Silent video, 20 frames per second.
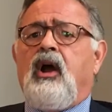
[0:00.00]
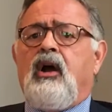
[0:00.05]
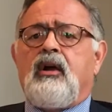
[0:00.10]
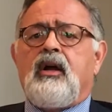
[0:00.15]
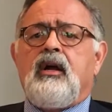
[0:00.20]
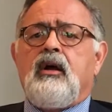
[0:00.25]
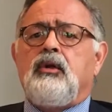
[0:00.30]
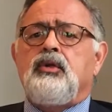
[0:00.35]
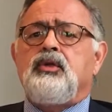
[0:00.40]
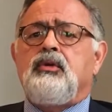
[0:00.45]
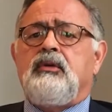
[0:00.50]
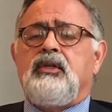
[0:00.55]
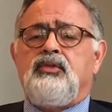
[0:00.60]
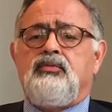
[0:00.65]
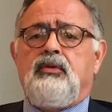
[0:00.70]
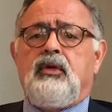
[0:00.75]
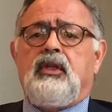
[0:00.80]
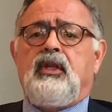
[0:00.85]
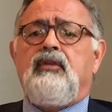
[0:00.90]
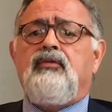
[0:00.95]
Our culture is
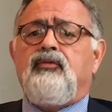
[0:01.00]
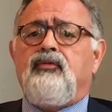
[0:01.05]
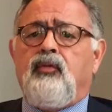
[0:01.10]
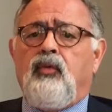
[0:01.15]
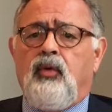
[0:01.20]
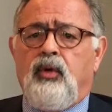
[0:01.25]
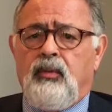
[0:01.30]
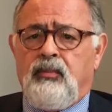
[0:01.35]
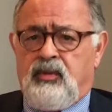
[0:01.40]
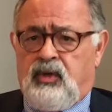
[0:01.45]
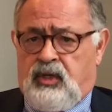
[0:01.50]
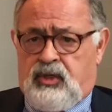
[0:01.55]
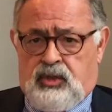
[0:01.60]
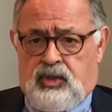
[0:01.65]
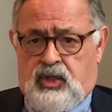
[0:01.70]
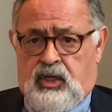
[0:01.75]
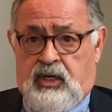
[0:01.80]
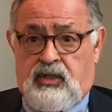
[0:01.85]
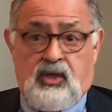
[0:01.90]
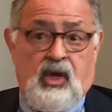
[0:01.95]
really formed on
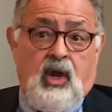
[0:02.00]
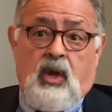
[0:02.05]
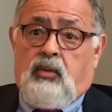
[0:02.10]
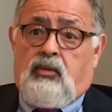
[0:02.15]
change.